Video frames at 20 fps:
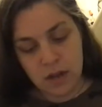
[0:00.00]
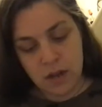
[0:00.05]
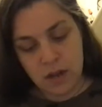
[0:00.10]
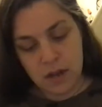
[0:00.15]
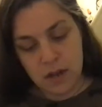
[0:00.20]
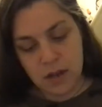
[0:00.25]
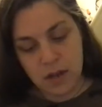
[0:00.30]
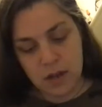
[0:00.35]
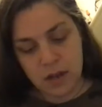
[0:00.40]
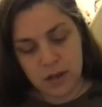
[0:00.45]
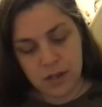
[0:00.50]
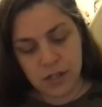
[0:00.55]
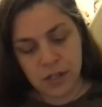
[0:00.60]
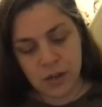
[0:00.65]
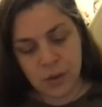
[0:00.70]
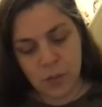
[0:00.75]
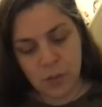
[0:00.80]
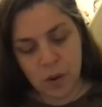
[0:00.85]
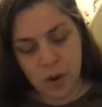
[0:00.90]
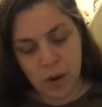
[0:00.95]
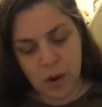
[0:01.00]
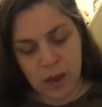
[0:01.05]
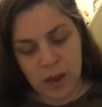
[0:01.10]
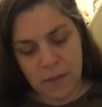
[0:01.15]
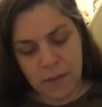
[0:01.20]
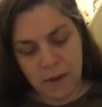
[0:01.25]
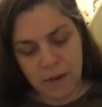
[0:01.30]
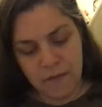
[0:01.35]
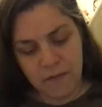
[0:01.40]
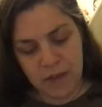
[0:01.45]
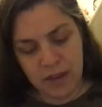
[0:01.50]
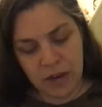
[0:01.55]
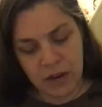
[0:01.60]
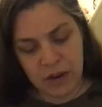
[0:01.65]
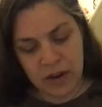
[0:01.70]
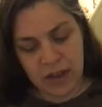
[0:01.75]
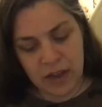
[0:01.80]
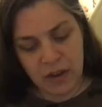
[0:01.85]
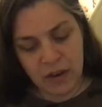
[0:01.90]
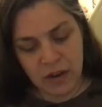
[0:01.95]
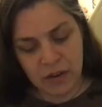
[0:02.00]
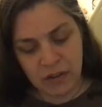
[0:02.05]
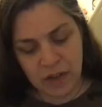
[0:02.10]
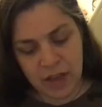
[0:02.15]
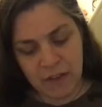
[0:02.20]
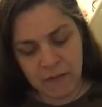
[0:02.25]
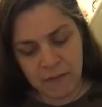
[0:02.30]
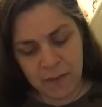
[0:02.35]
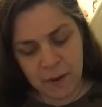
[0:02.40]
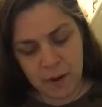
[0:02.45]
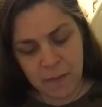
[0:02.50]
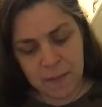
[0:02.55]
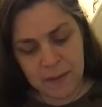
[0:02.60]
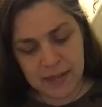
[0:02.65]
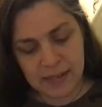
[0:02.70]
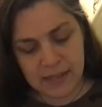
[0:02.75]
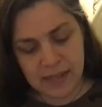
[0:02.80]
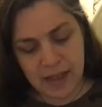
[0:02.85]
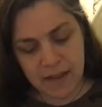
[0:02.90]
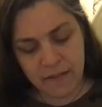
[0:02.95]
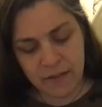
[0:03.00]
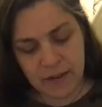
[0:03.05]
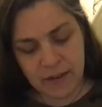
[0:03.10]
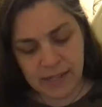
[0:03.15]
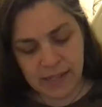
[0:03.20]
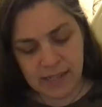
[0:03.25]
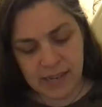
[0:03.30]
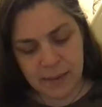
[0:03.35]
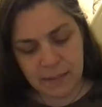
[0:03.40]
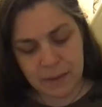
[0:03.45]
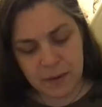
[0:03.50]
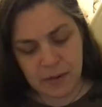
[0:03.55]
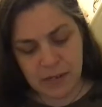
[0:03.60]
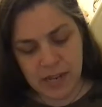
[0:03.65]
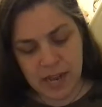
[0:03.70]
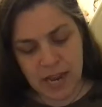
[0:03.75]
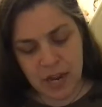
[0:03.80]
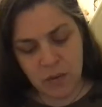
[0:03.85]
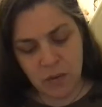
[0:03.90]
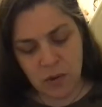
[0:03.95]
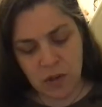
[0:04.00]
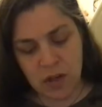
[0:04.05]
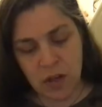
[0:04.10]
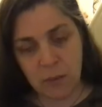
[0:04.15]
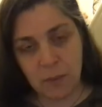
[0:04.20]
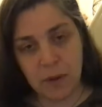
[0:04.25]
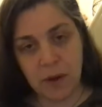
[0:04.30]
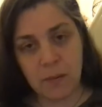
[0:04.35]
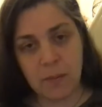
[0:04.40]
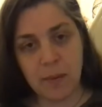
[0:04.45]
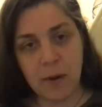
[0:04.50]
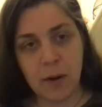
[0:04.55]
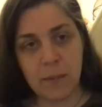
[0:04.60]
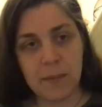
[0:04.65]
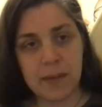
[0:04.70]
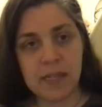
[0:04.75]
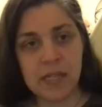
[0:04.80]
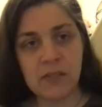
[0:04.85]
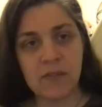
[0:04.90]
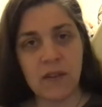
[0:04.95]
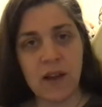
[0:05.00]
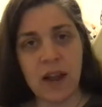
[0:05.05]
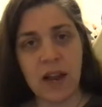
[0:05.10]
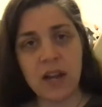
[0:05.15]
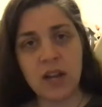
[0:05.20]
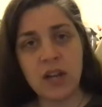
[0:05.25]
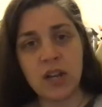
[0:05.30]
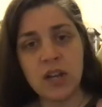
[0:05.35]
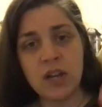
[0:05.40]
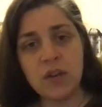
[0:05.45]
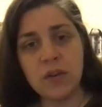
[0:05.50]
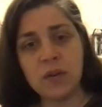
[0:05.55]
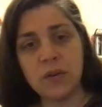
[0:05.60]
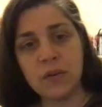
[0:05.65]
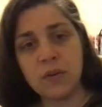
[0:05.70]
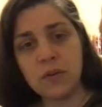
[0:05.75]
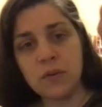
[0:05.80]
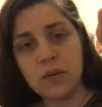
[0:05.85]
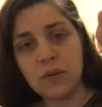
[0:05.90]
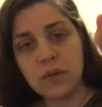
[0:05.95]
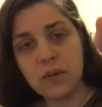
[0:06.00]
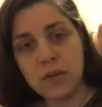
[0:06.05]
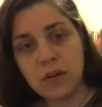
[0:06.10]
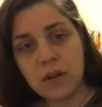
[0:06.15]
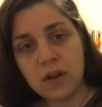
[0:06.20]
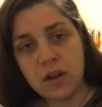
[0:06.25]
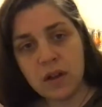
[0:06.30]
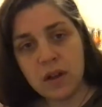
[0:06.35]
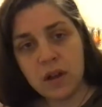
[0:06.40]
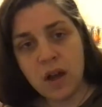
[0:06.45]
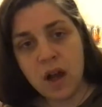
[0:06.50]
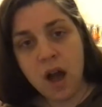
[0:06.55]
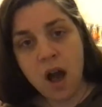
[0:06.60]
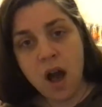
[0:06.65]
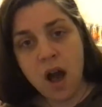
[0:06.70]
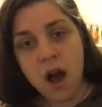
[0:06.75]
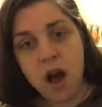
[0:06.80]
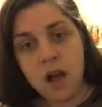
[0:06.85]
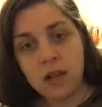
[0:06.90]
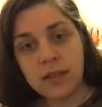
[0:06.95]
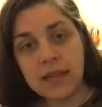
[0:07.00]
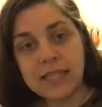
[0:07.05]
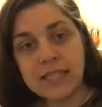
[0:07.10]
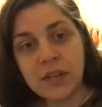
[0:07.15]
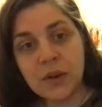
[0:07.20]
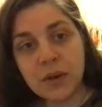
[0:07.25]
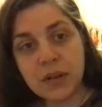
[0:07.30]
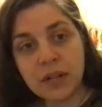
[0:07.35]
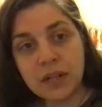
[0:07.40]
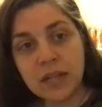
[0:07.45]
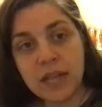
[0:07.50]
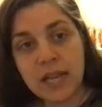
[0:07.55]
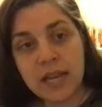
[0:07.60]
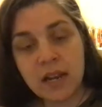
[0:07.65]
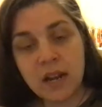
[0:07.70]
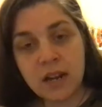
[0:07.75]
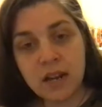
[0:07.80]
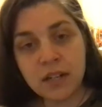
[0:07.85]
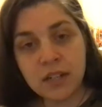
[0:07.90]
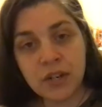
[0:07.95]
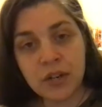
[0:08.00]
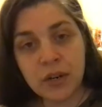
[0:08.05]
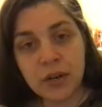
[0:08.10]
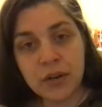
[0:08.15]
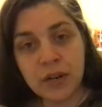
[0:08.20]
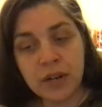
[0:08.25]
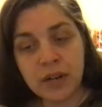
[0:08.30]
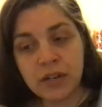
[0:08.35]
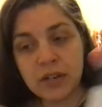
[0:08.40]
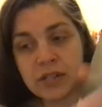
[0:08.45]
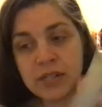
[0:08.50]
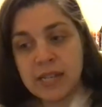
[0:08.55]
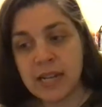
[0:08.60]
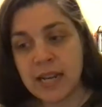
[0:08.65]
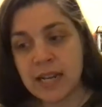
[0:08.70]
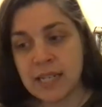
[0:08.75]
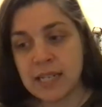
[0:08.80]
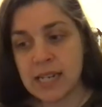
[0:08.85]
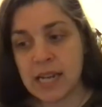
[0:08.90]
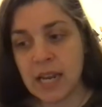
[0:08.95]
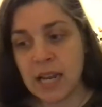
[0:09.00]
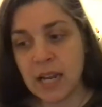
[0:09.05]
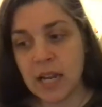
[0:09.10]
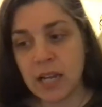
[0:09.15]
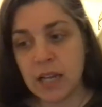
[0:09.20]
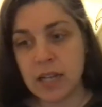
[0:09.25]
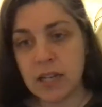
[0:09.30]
Don't worry about figuring out your life purpose. Every step you take will help your purpose find you. Let's go to lean out on your own understanding.